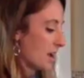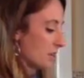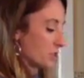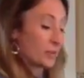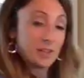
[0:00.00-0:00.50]

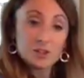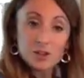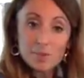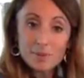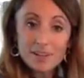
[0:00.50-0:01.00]
So let's
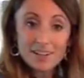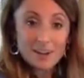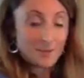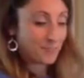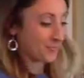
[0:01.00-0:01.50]
jump in
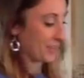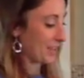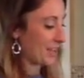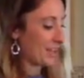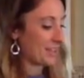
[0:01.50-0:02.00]
here.
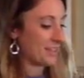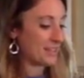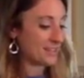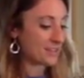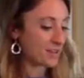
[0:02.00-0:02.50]

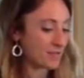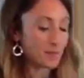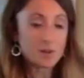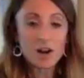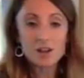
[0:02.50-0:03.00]
These are
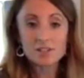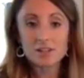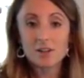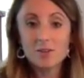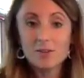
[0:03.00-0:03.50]
from
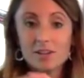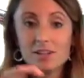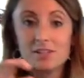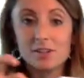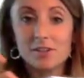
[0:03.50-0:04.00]
Costco,
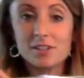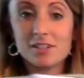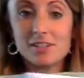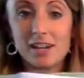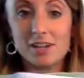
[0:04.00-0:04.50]
so this
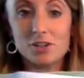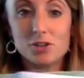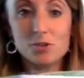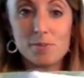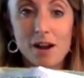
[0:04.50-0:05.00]
is a
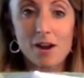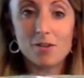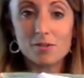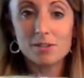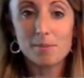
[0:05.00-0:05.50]

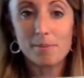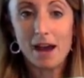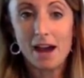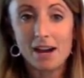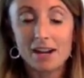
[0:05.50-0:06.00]
2-pound
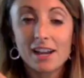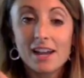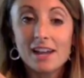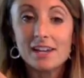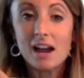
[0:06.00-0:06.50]
bag.
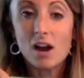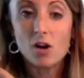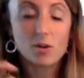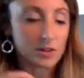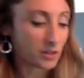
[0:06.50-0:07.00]

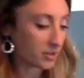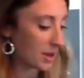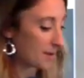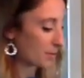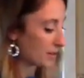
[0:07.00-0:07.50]
Now
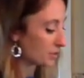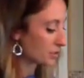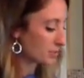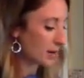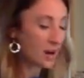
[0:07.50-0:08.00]

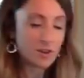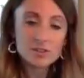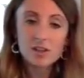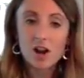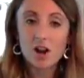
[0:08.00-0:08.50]
Brussels
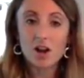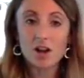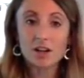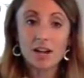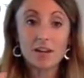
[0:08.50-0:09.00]
sprouts
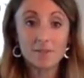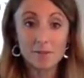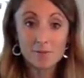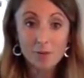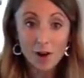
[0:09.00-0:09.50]
are kind of
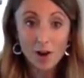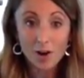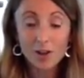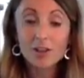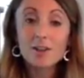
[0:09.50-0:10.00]
a
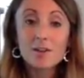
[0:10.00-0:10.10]
fall